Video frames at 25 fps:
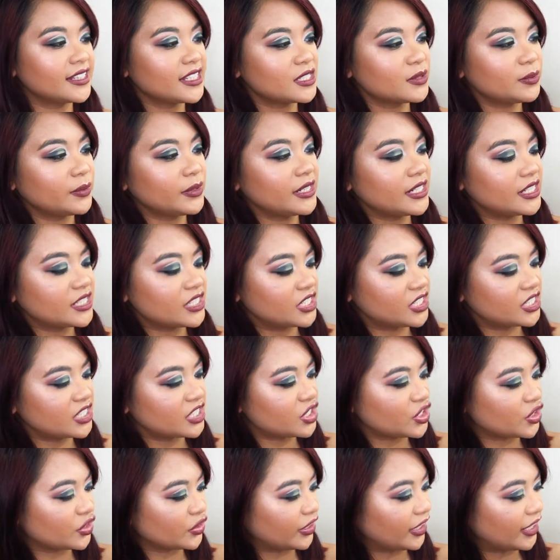This one is
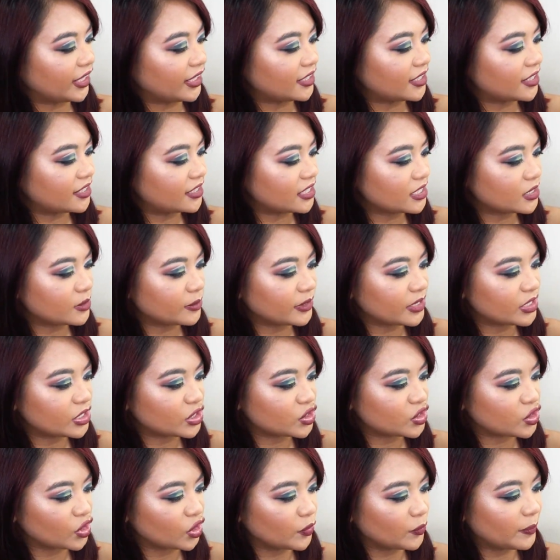citrine, this one
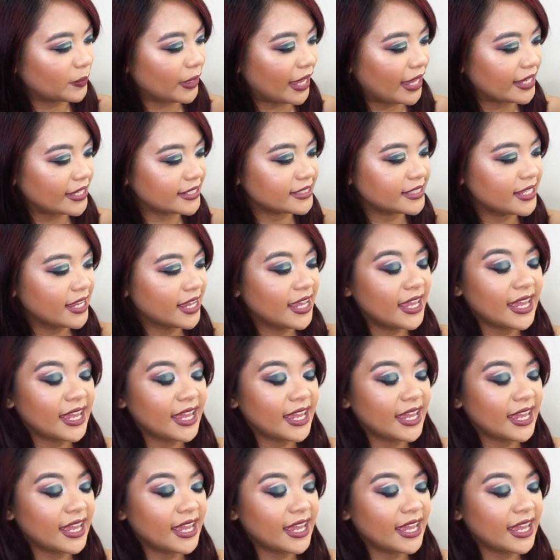is topaz,